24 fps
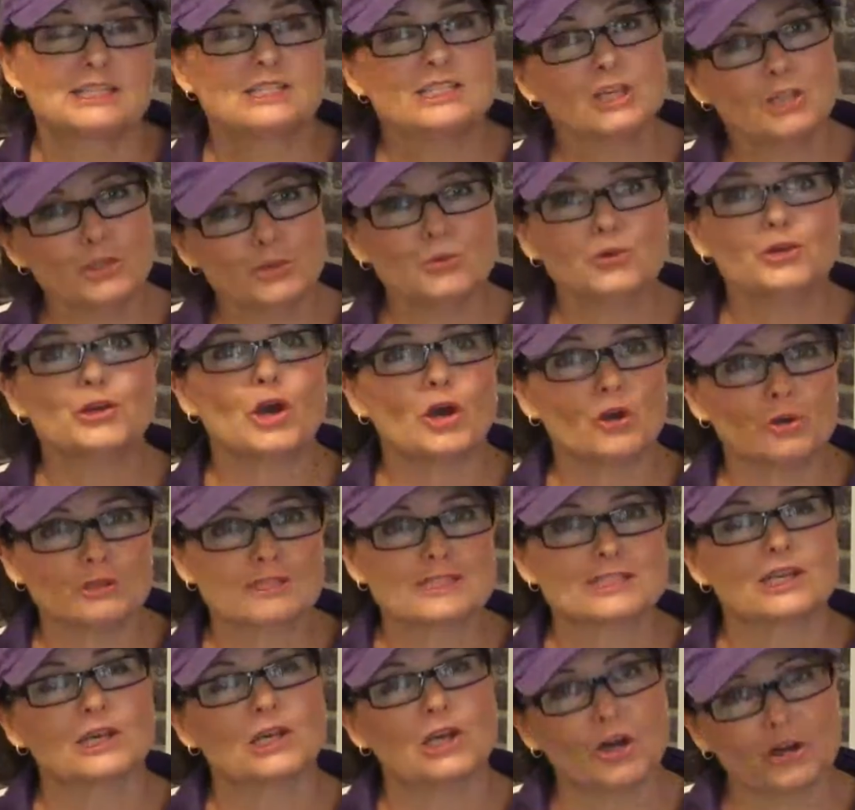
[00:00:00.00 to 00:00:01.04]
So you'll
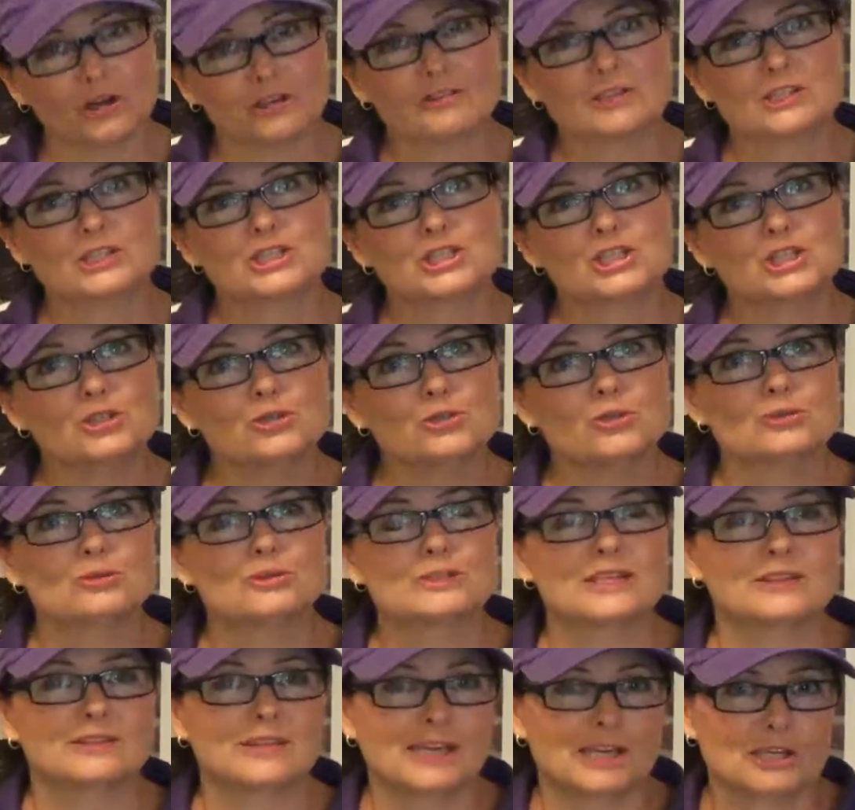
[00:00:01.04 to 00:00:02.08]
notice a lot of the
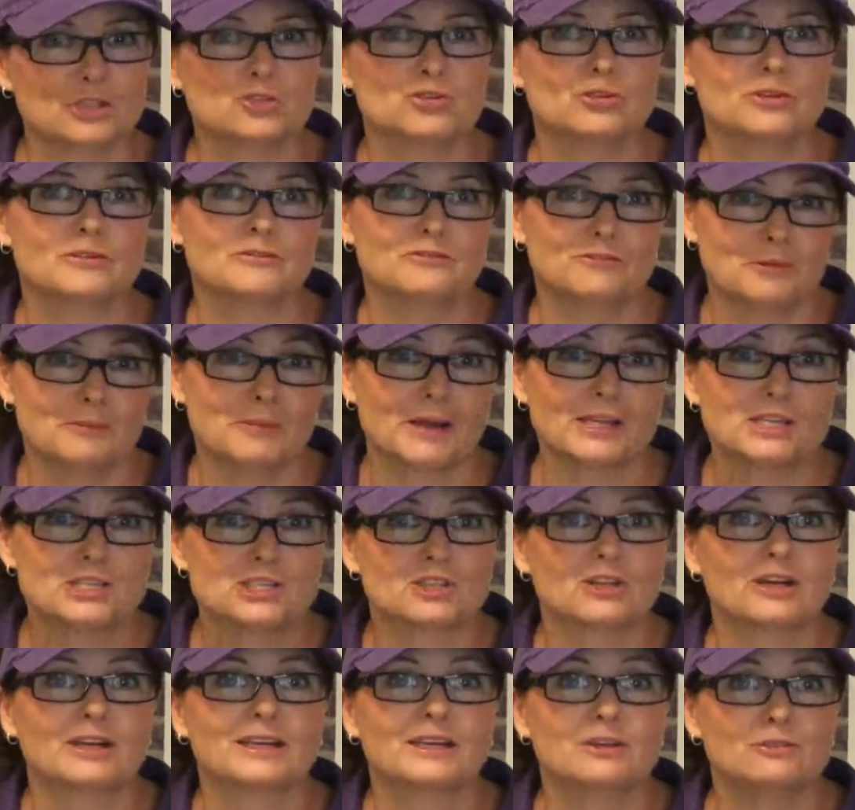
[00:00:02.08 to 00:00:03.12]
skills and the extra
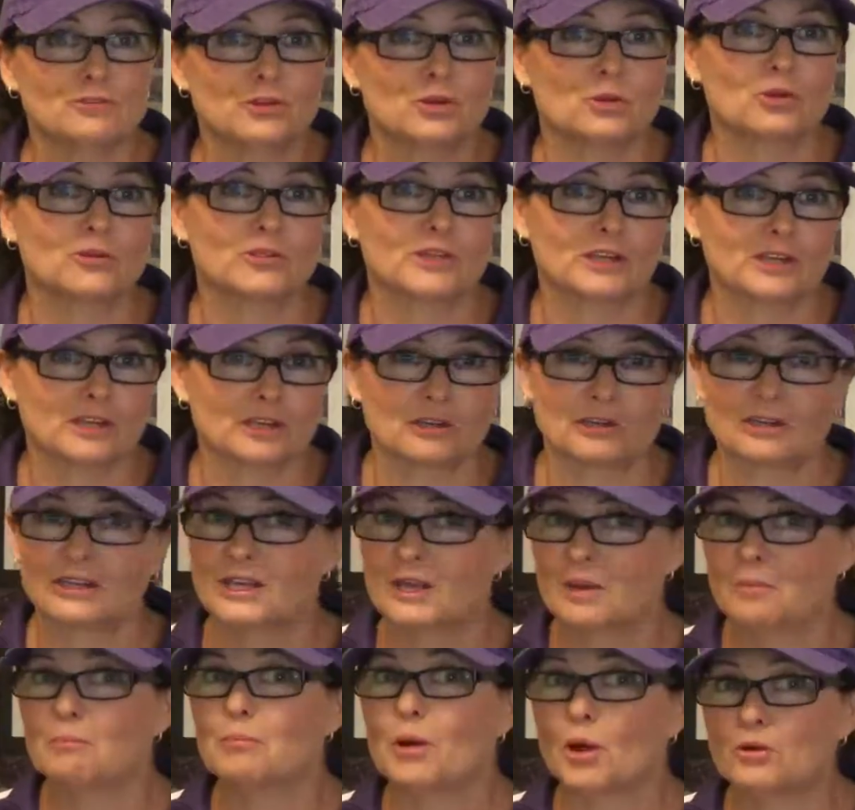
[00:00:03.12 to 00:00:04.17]
information I give you on the little
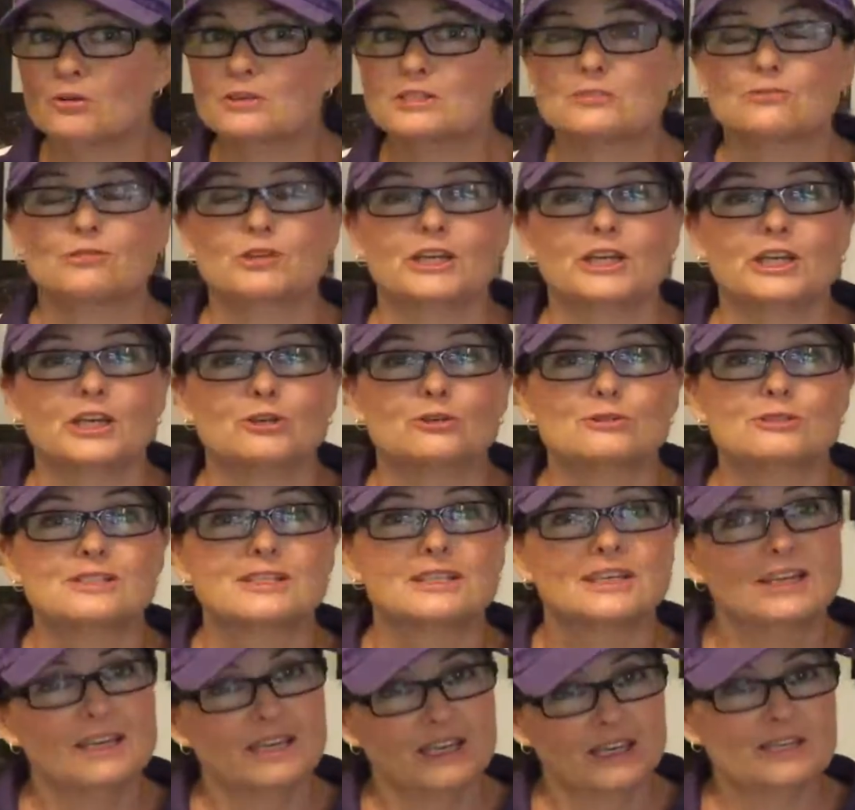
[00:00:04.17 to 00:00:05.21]
bonus videos
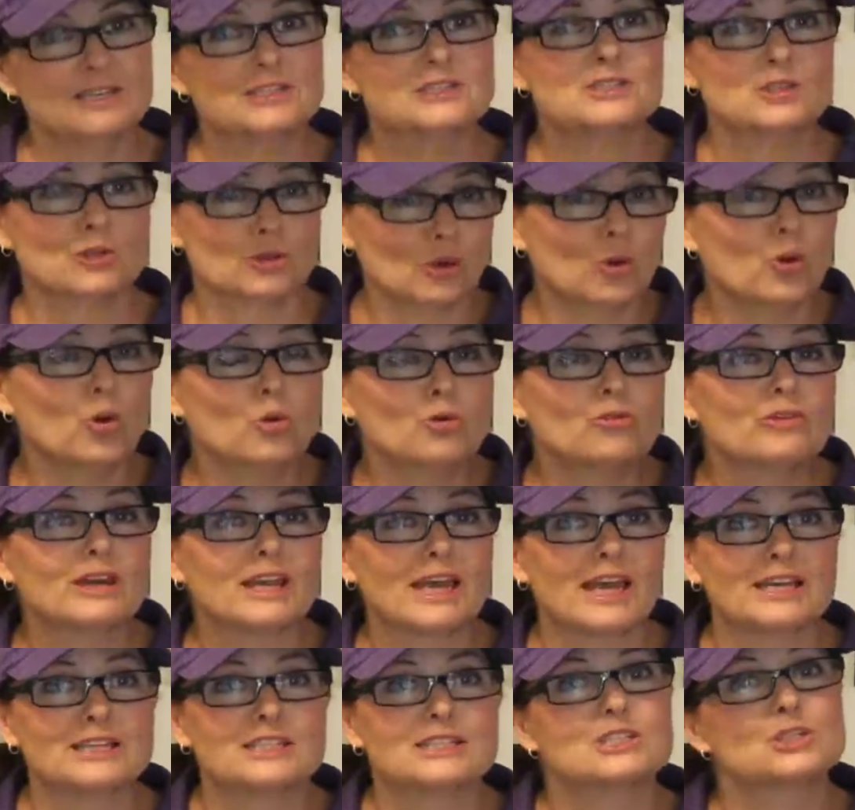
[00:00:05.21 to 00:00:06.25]
is all
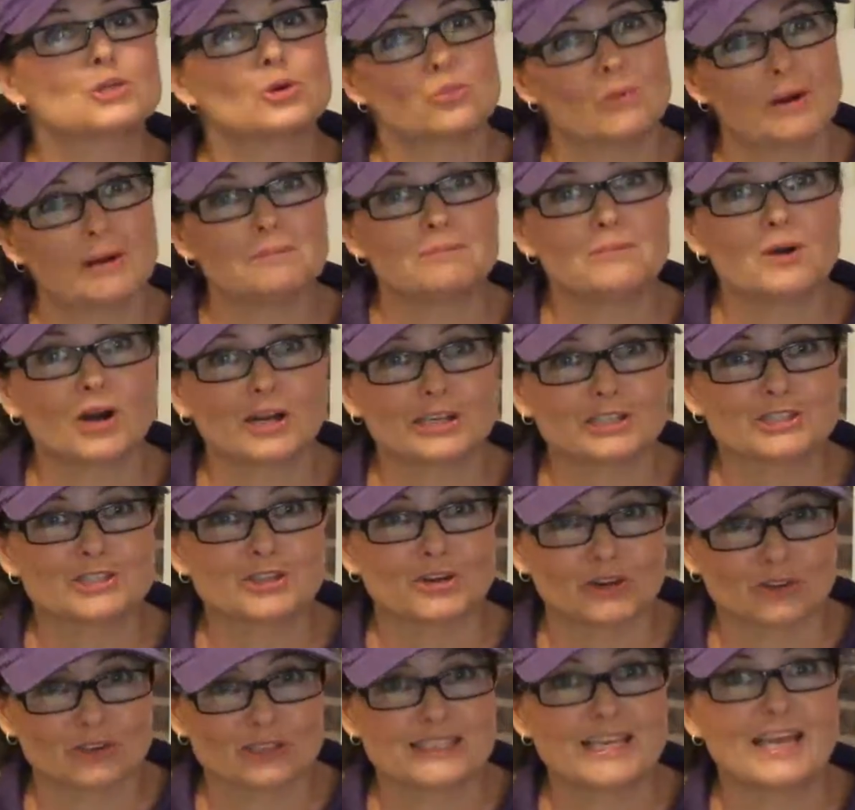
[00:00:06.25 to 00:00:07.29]
related to One Mind
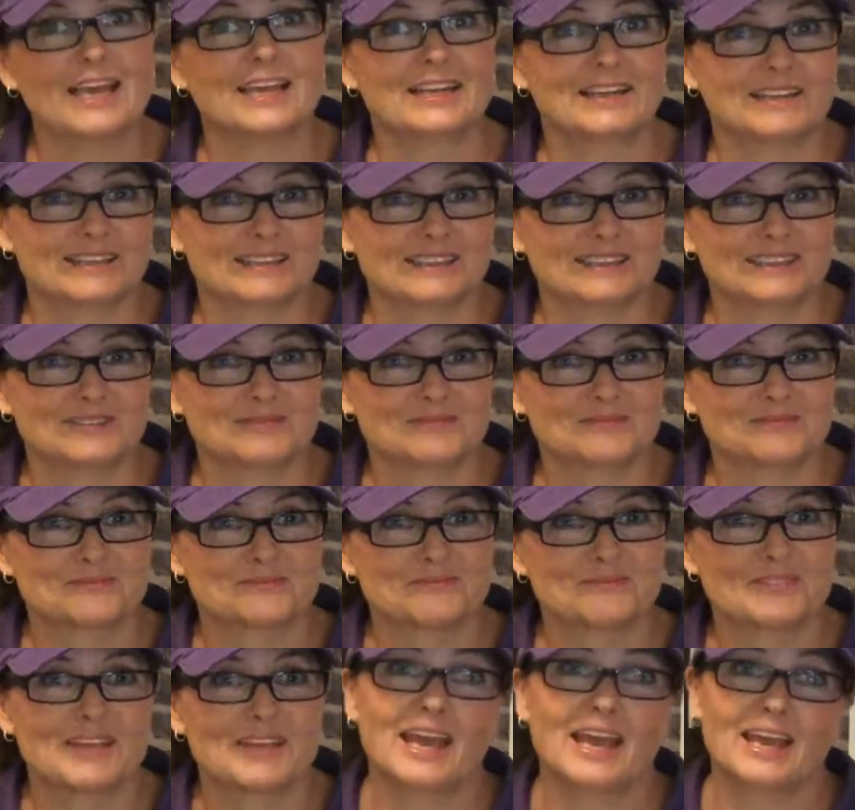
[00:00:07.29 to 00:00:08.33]
Dogs handling
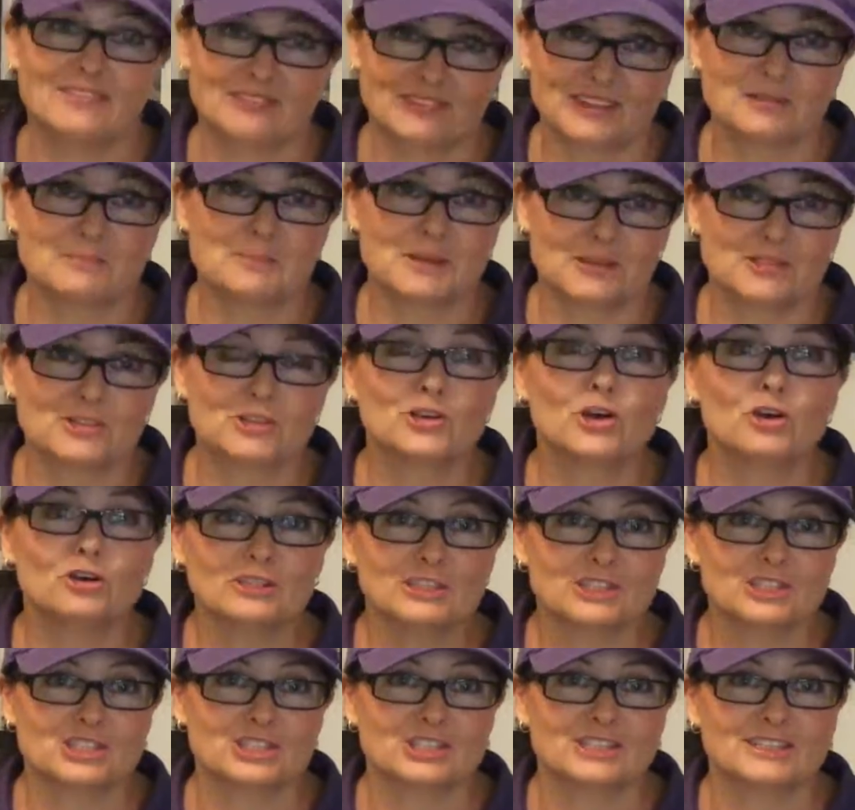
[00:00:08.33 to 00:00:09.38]
and their
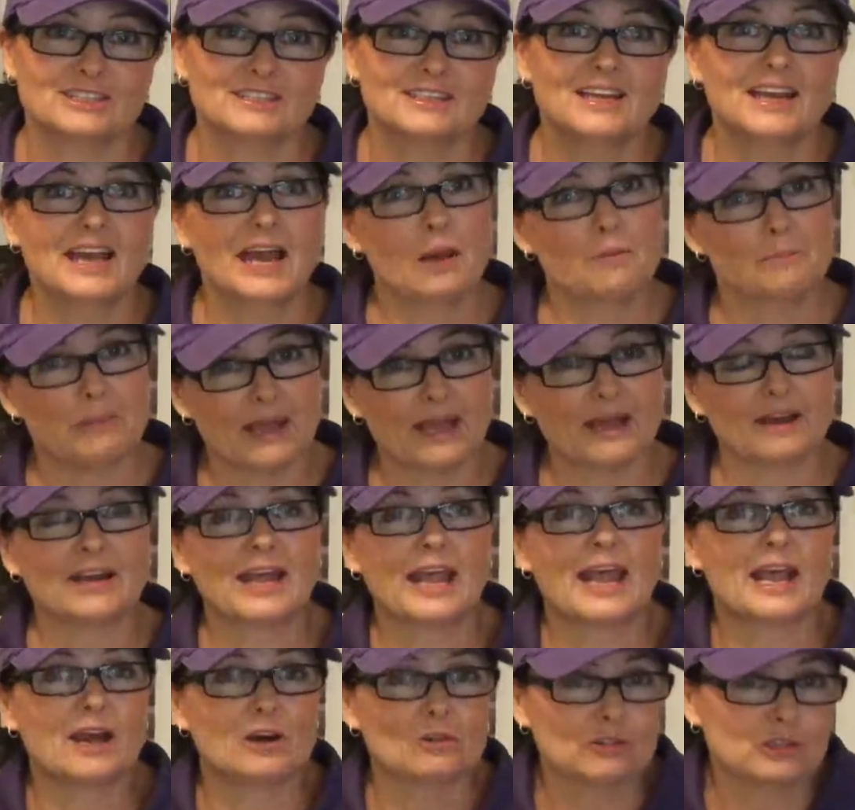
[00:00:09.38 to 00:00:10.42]
methodology about
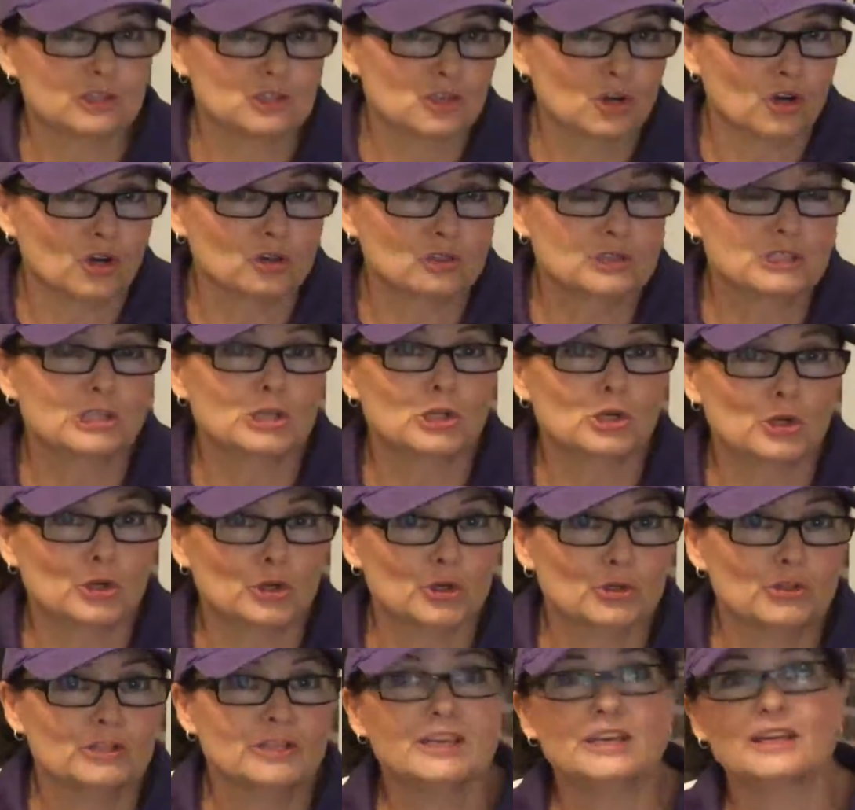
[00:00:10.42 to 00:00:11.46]
how the dogs
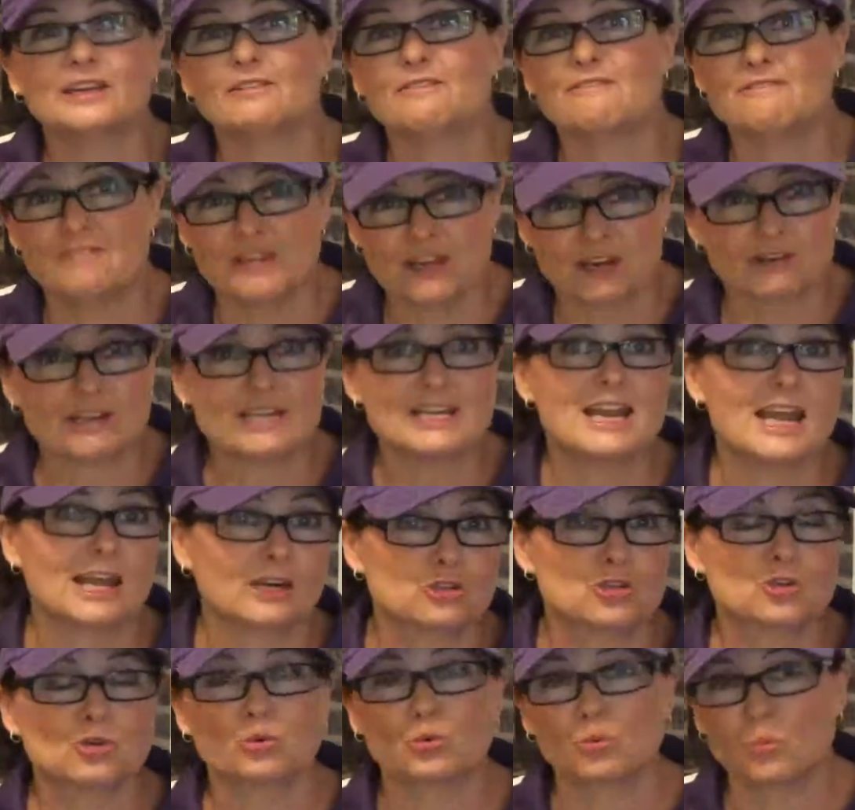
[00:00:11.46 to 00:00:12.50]
learn in a very
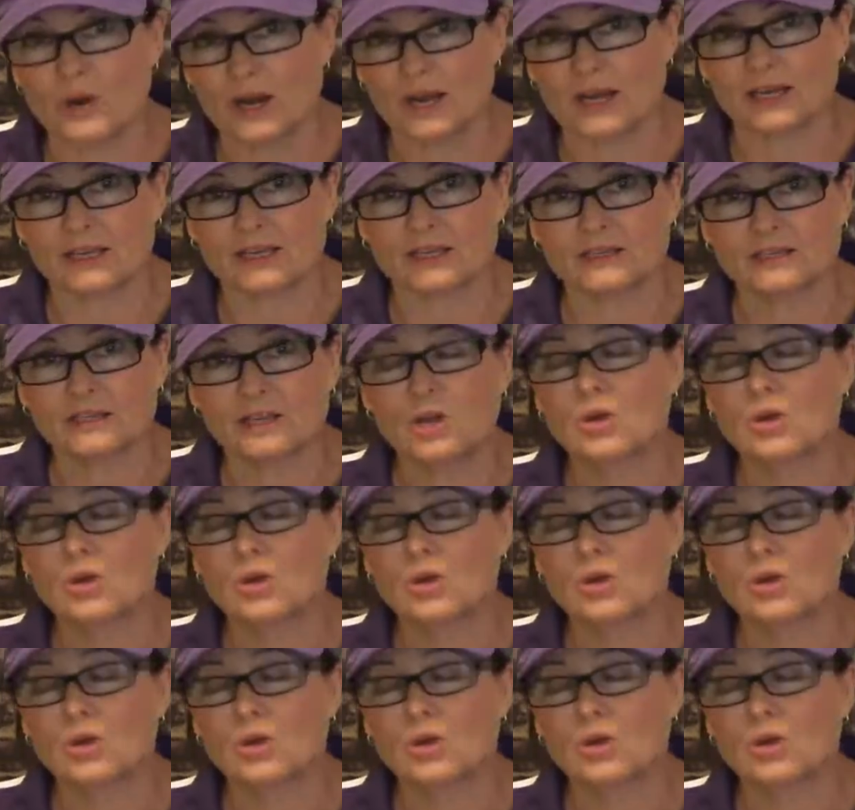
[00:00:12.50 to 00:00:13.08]
natural way.